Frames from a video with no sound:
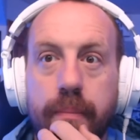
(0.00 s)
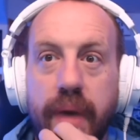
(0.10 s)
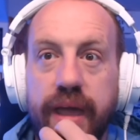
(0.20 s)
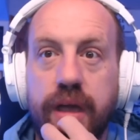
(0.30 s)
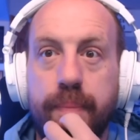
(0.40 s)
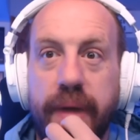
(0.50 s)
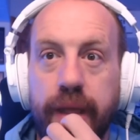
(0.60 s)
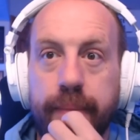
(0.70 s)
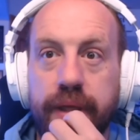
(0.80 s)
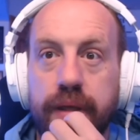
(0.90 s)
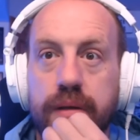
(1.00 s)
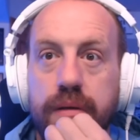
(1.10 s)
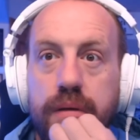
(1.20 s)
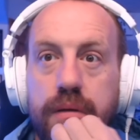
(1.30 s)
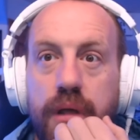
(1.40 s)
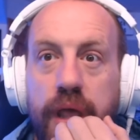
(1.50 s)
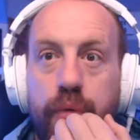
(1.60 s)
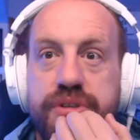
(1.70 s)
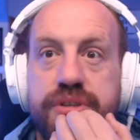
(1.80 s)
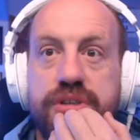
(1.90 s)
make Baby.
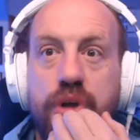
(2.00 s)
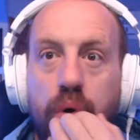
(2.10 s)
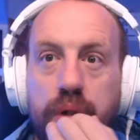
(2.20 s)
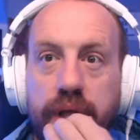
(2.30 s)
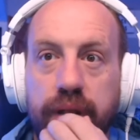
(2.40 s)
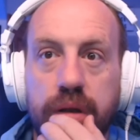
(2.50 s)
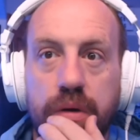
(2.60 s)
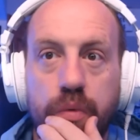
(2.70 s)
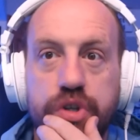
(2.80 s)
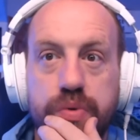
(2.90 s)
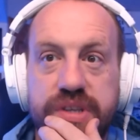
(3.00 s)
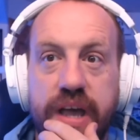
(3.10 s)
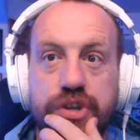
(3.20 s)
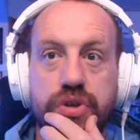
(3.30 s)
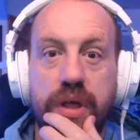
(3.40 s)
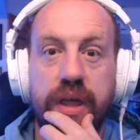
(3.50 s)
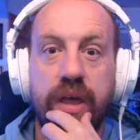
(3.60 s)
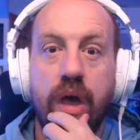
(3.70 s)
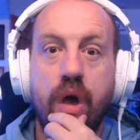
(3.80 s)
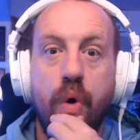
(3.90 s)
It was stolen, which was
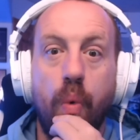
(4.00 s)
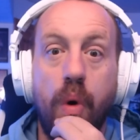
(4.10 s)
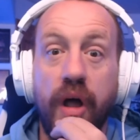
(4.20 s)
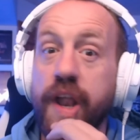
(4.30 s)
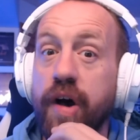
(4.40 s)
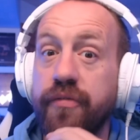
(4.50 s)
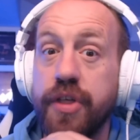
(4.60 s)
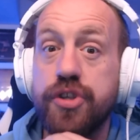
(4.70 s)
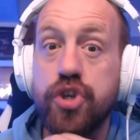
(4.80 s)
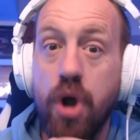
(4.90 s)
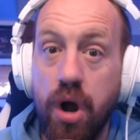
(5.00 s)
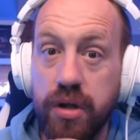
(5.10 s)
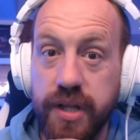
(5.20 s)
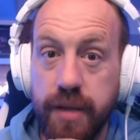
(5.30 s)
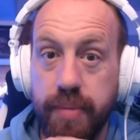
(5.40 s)
actually one of the Charlie